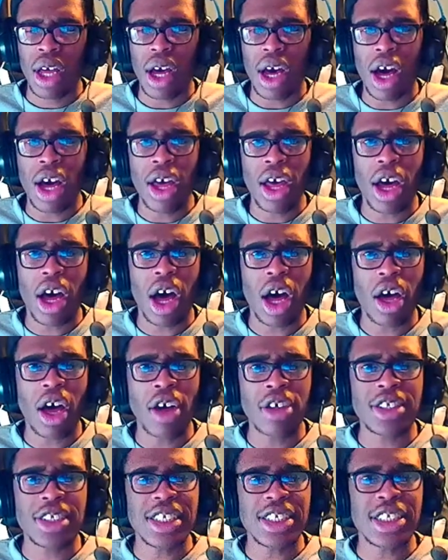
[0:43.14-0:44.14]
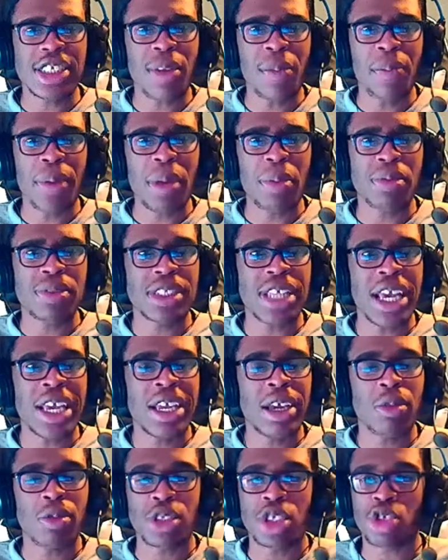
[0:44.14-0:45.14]
I see some people saying
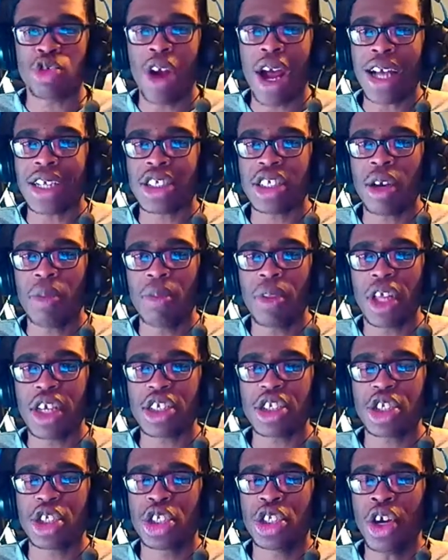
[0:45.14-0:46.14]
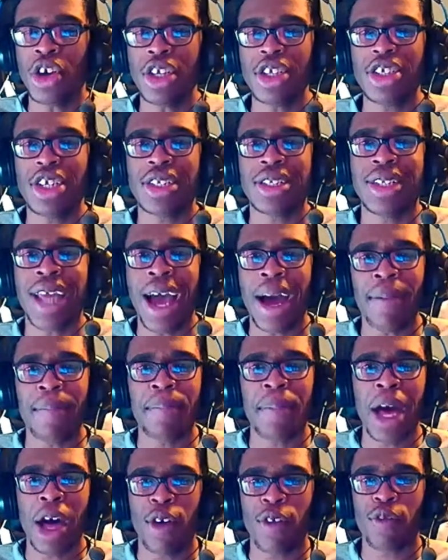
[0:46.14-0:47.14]
it was trash. I'm like, shut your damn
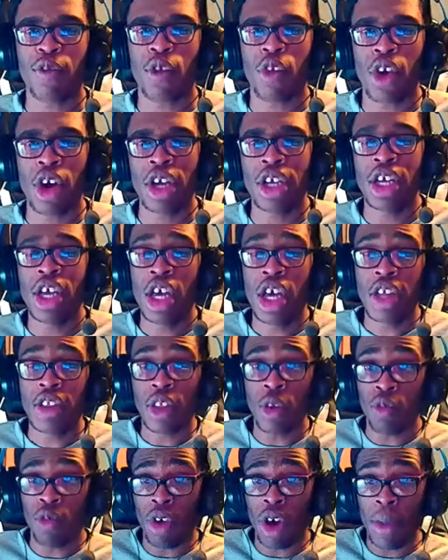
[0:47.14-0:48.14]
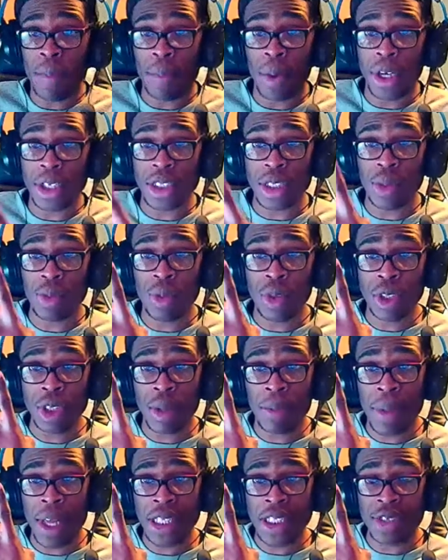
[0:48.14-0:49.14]
mouth, alright? The right person won the
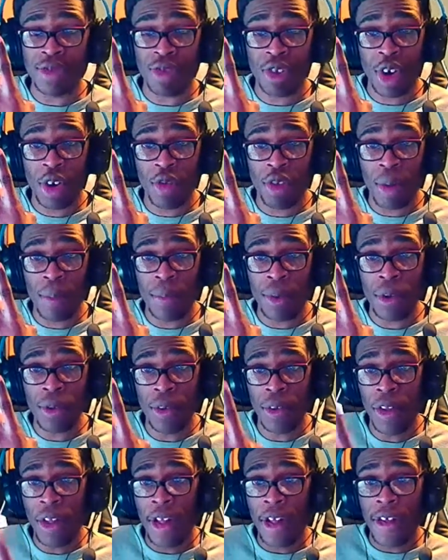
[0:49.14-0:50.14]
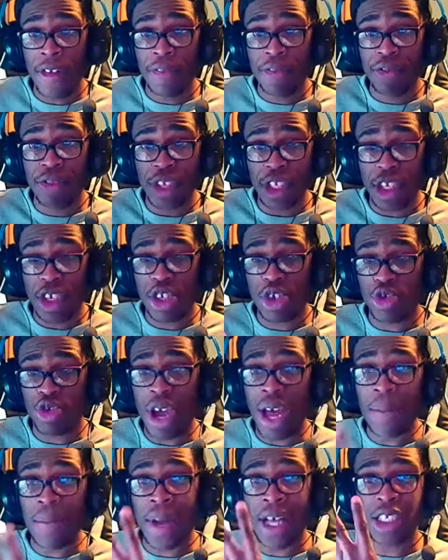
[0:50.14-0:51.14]
men's Royal Rumble. The
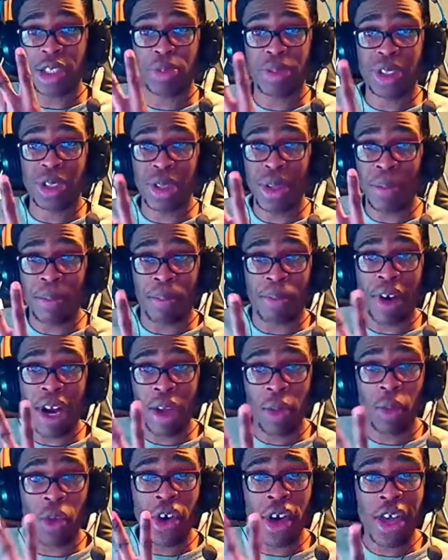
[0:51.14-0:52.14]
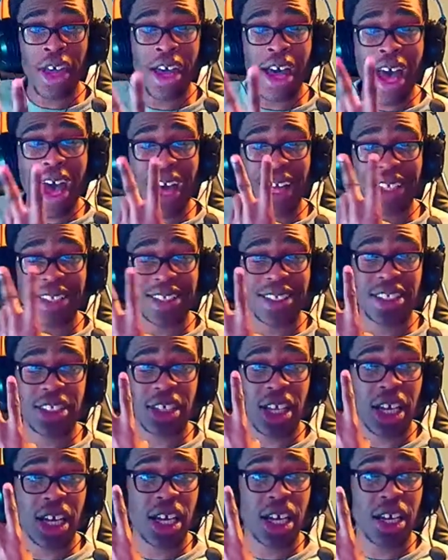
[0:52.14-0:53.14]
strap match between Bray Wyatt and
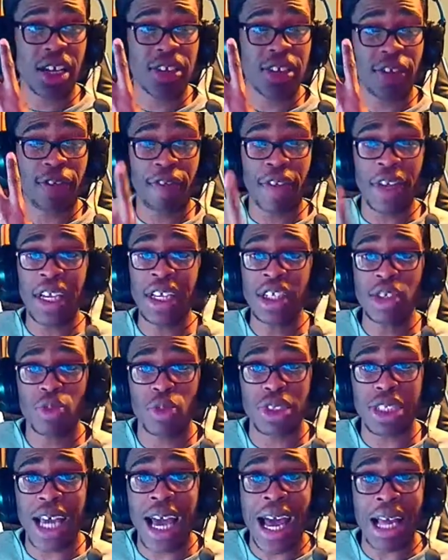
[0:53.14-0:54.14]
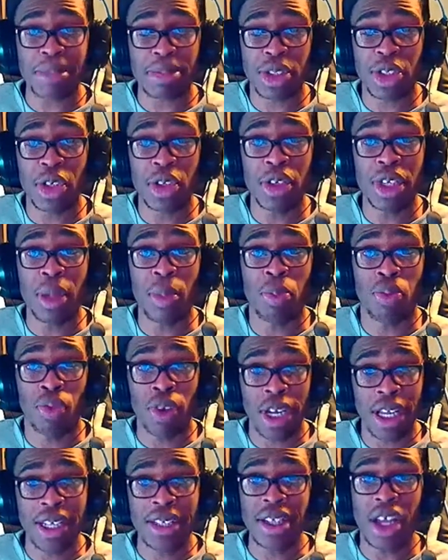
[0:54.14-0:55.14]
The Fiend was absolutely
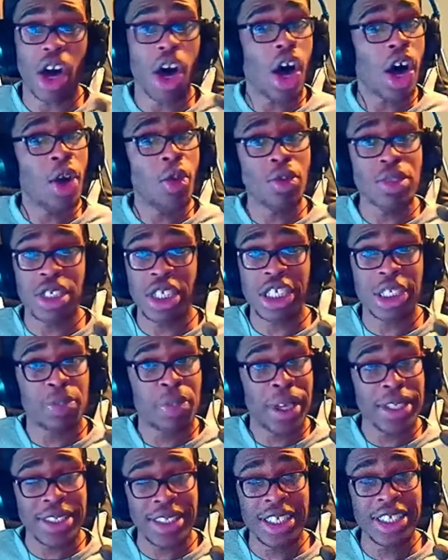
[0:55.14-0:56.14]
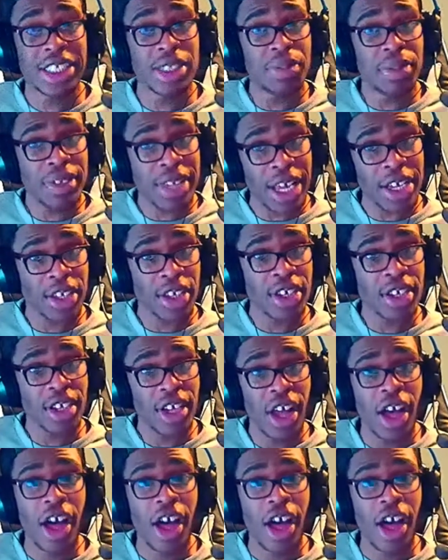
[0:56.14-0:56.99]
brilliant. I wasn't expecting it to be that good.